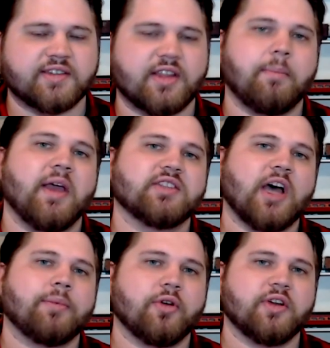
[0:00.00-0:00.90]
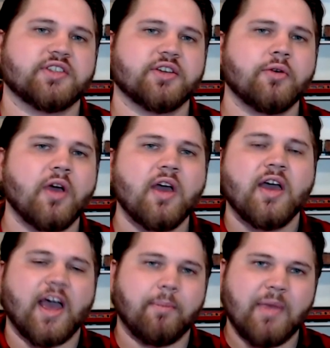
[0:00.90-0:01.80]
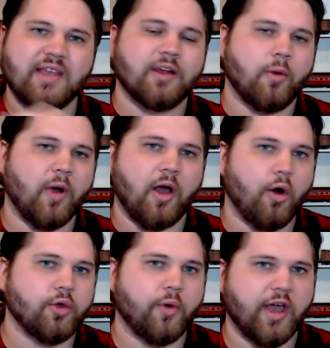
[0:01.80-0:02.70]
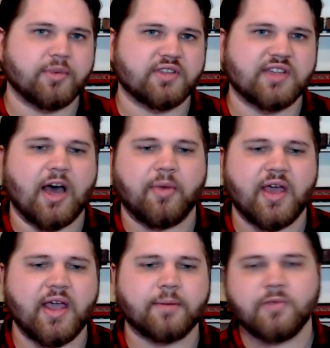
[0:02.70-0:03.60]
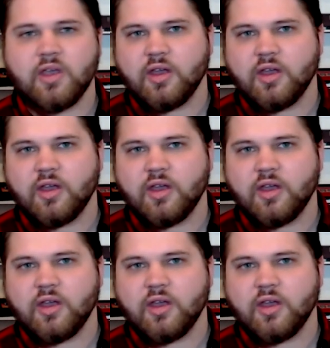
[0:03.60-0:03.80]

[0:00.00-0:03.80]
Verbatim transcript: decks that made top 32 have made their way all the way up to top 8.